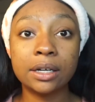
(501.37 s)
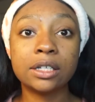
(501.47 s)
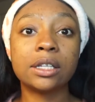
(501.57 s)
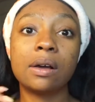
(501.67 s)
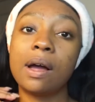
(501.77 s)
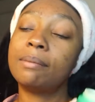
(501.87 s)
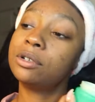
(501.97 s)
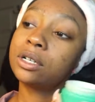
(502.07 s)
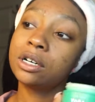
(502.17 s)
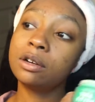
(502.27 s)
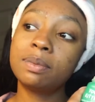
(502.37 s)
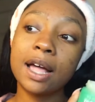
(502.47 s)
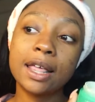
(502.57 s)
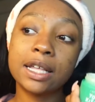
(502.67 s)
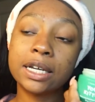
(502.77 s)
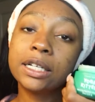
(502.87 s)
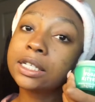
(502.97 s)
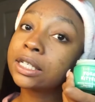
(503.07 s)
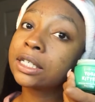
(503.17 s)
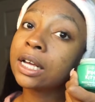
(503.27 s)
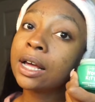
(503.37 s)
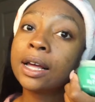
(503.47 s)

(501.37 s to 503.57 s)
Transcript: So I'm just gonna apply this,